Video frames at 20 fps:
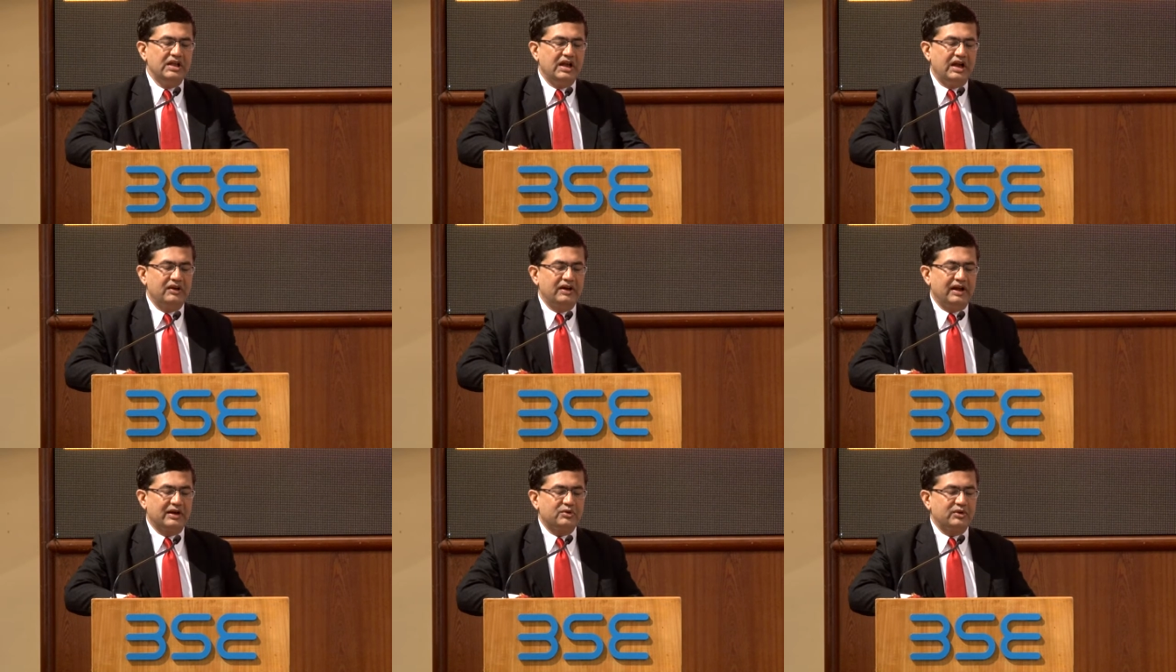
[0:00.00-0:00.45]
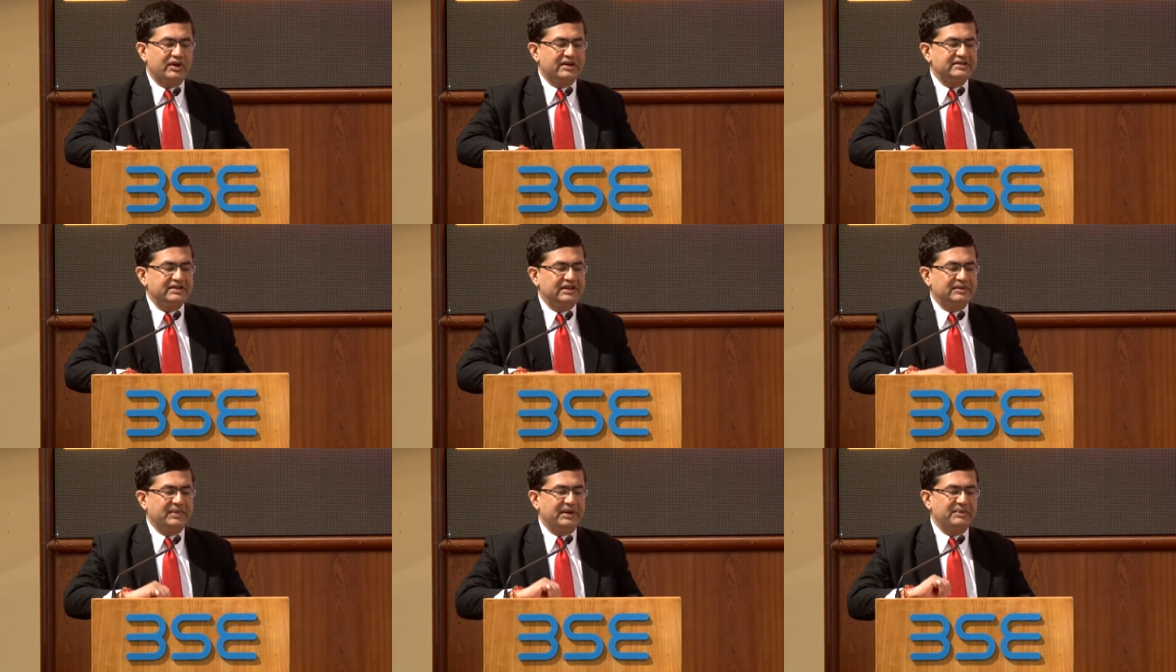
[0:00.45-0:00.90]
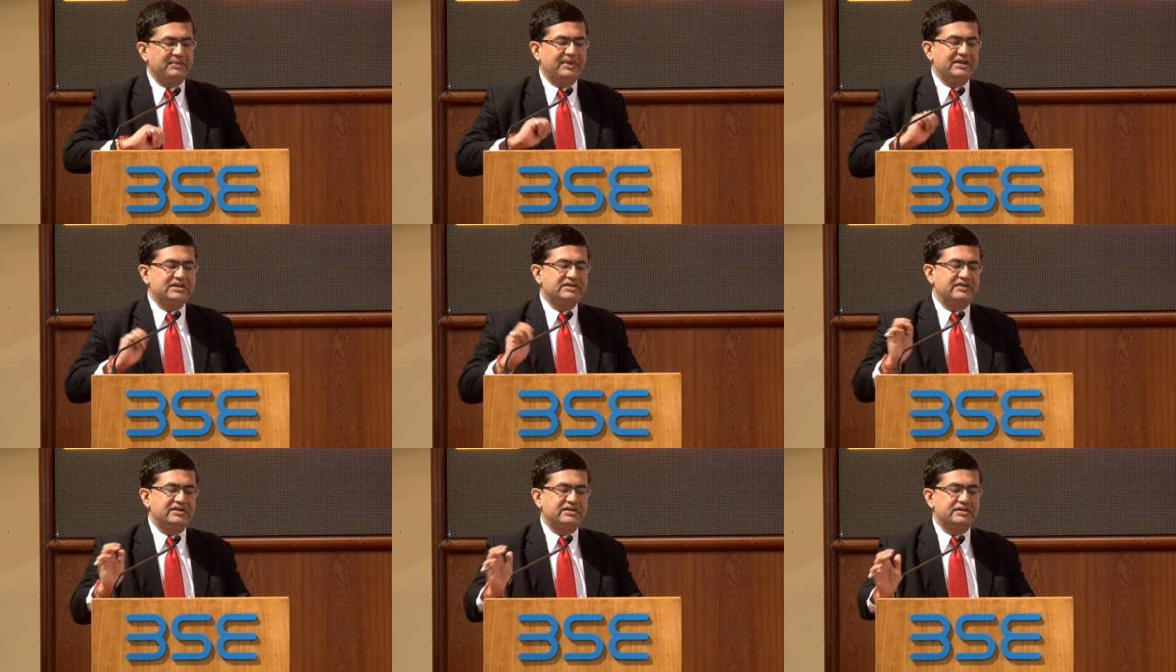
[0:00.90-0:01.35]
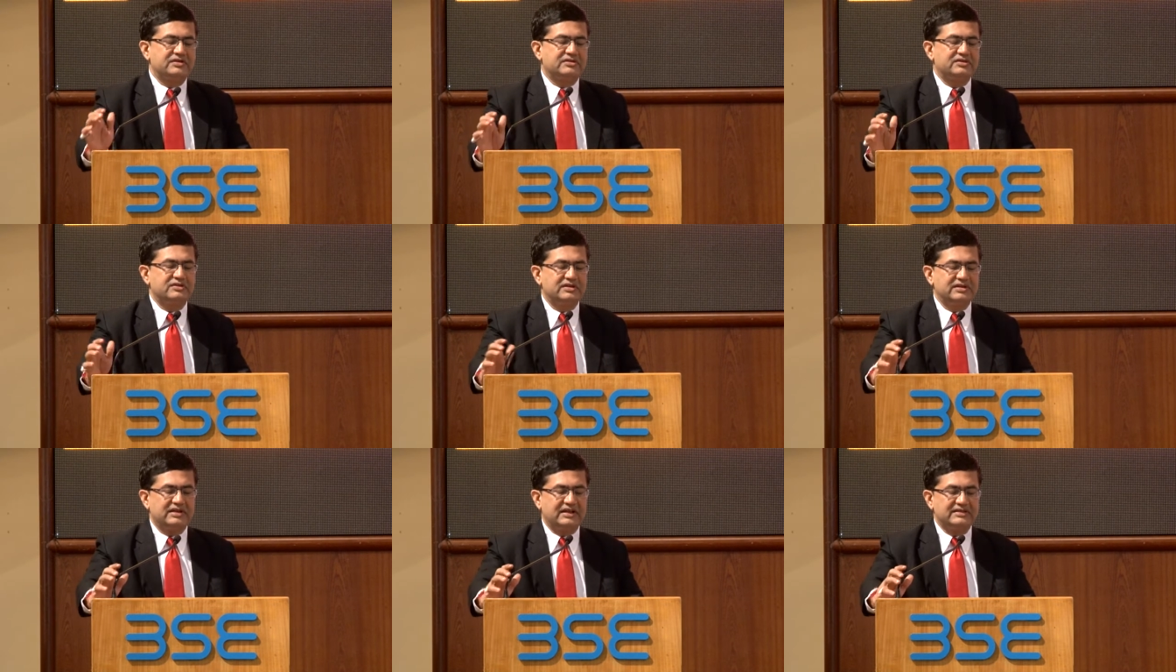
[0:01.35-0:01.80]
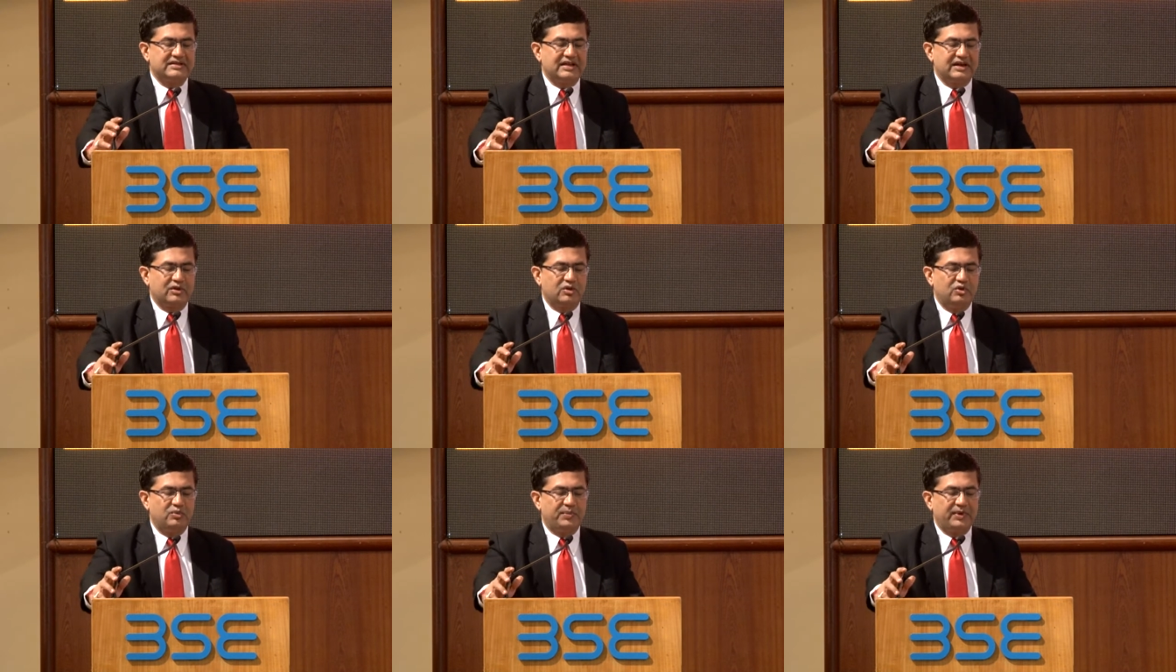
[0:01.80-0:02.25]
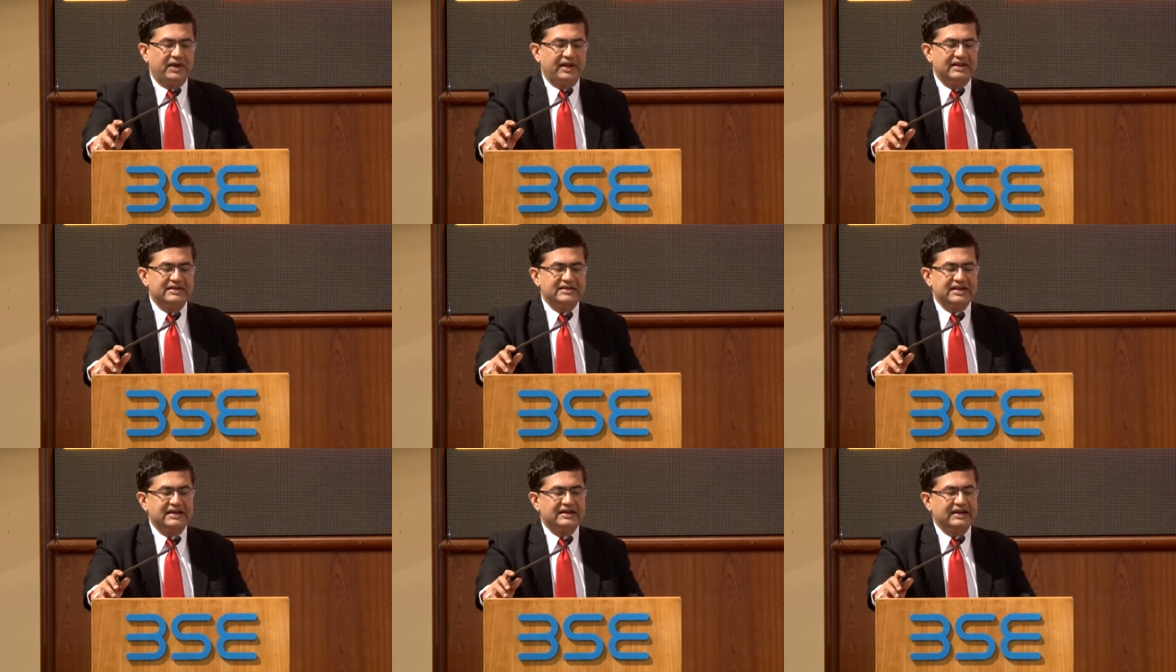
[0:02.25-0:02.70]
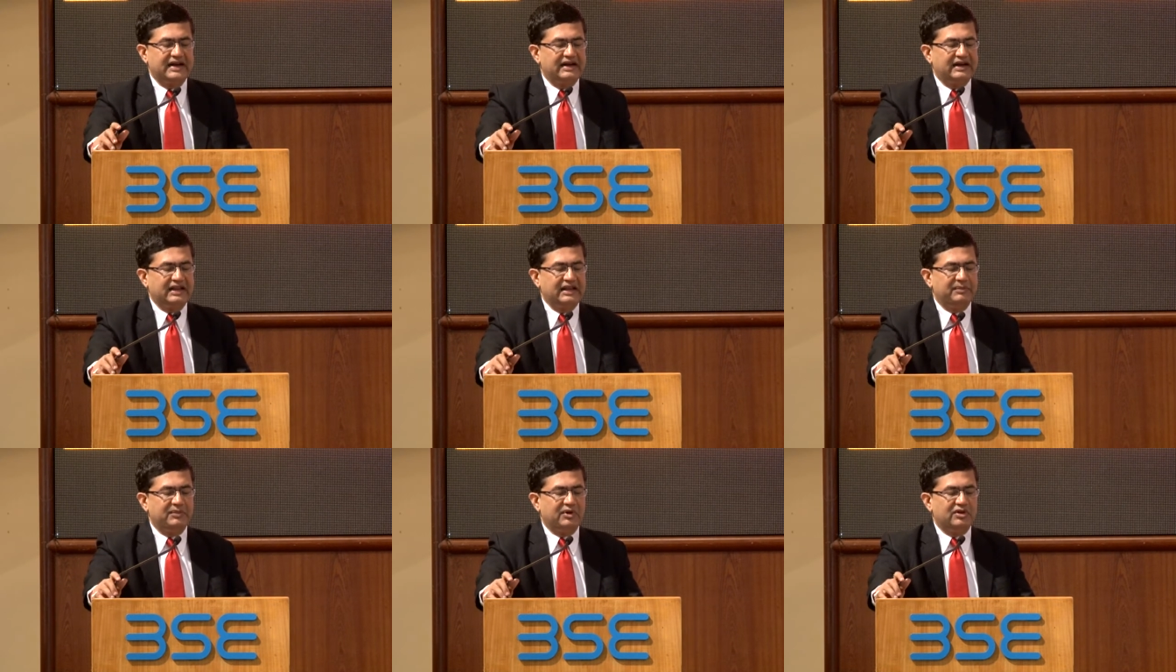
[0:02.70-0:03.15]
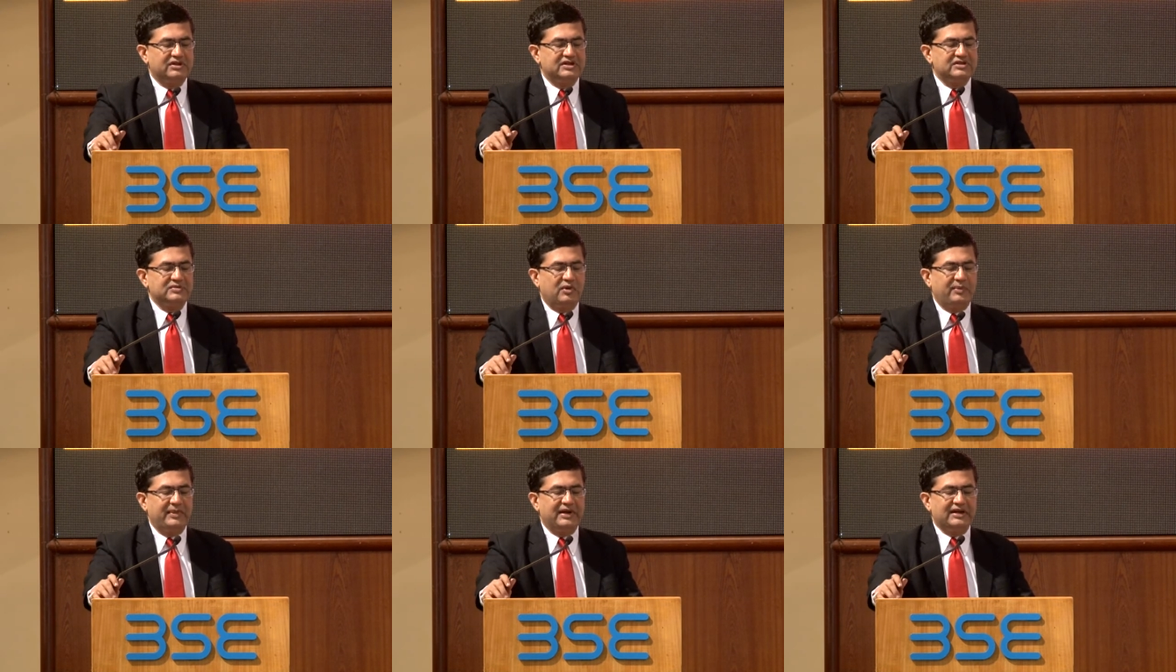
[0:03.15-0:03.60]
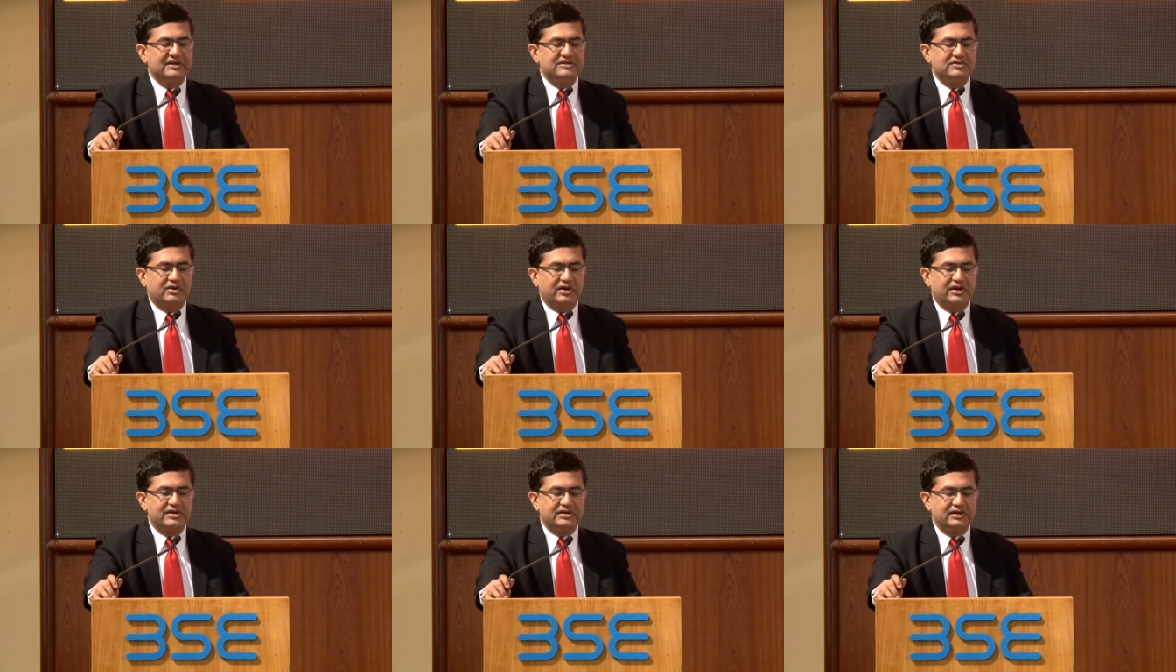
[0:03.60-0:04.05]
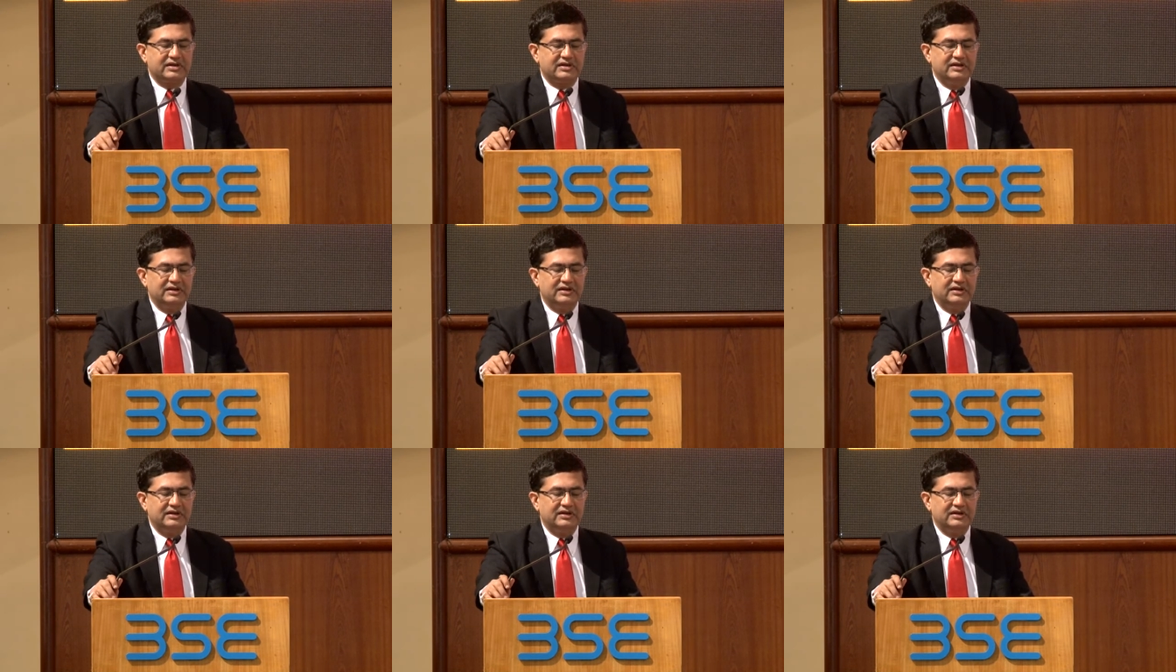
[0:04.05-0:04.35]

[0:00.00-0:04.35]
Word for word: I would like to extend my best wishes to the Zensar Group and its entire team on this momentous occasion